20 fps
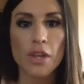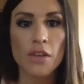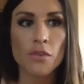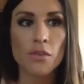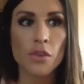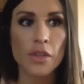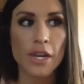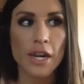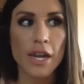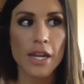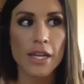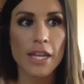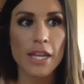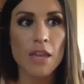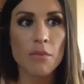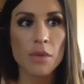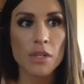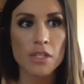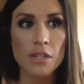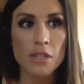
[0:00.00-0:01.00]
that I came into
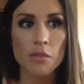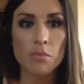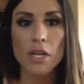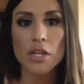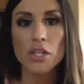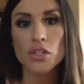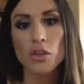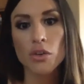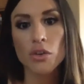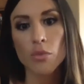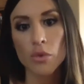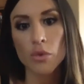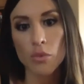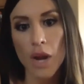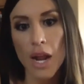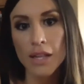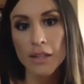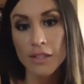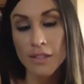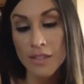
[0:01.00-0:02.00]
the picture when
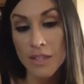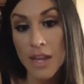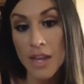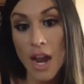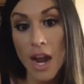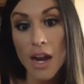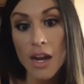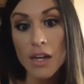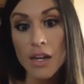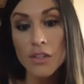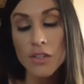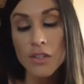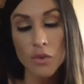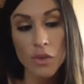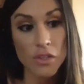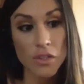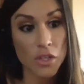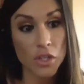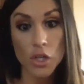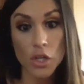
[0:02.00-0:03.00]
Rylan's young, so he's going to
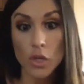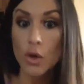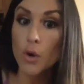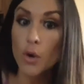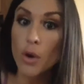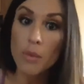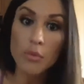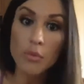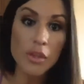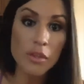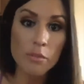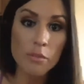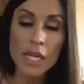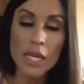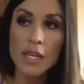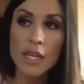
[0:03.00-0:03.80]
grow up with me.